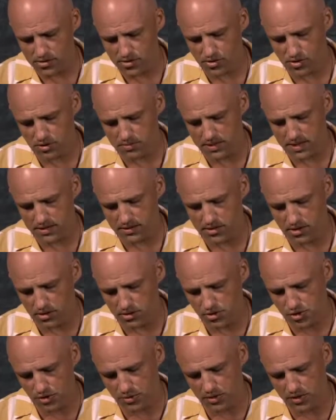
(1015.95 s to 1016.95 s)
who commit
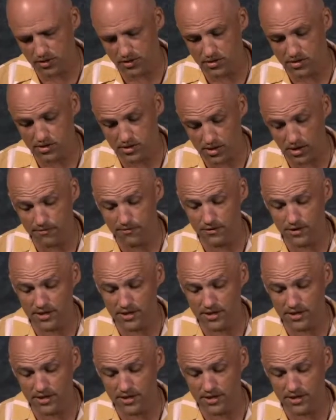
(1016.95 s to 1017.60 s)
adultery with her suffer